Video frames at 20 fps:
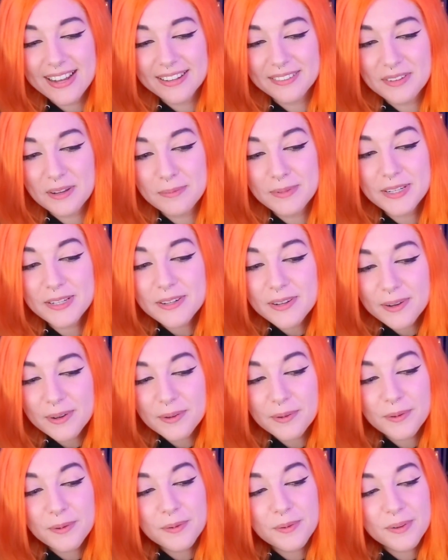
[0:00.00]
Let me
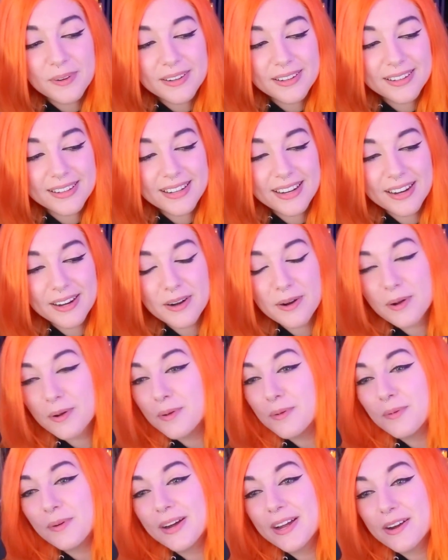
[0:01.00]
know kind
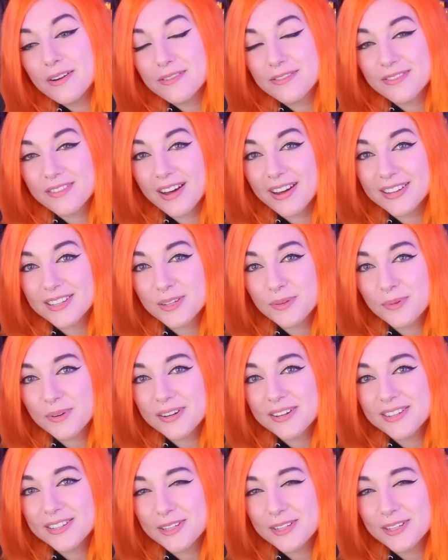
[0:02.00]
of what your thoughts were.